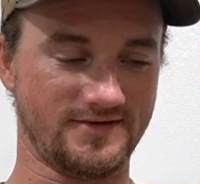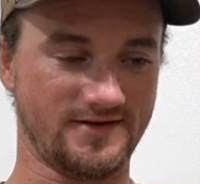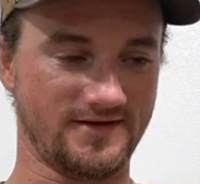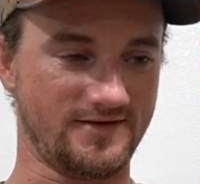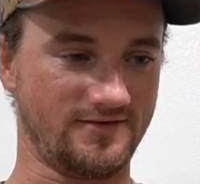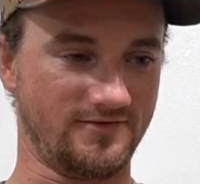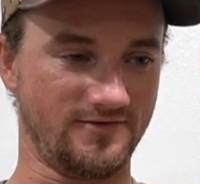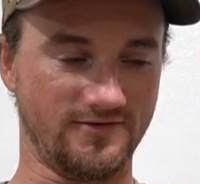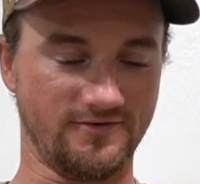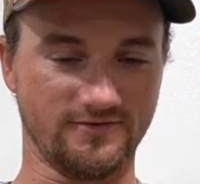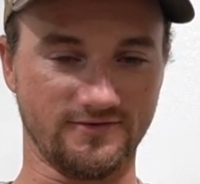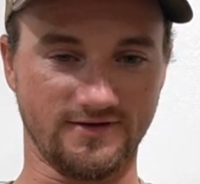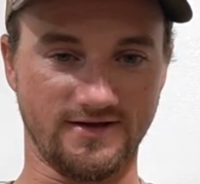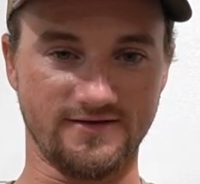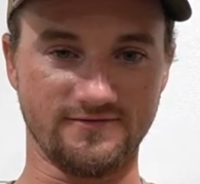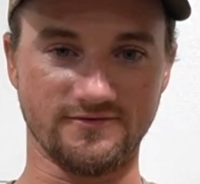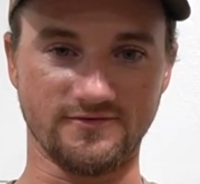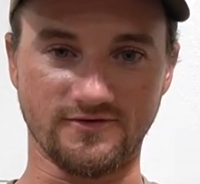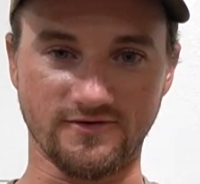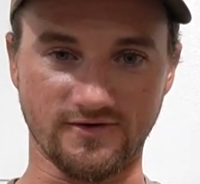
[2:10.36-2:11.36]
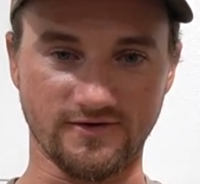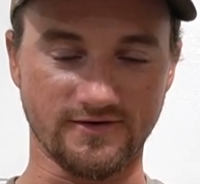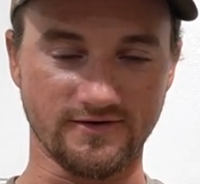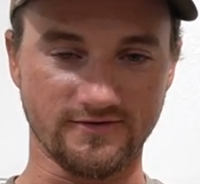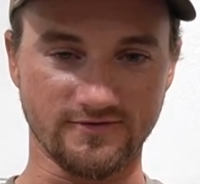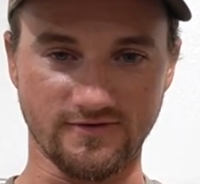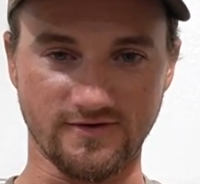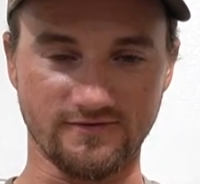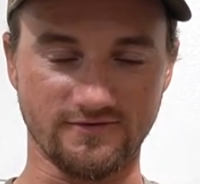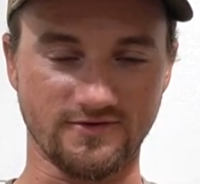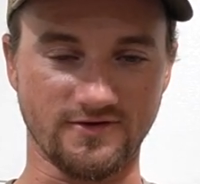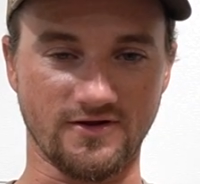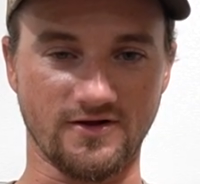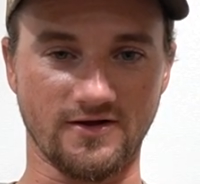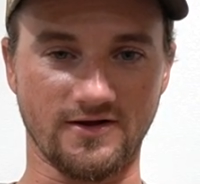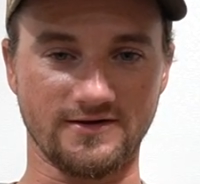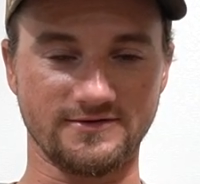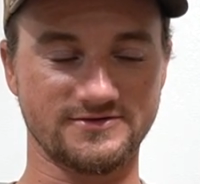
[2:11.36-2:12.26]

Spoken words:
I don't know, 11:30, 12 o'clock.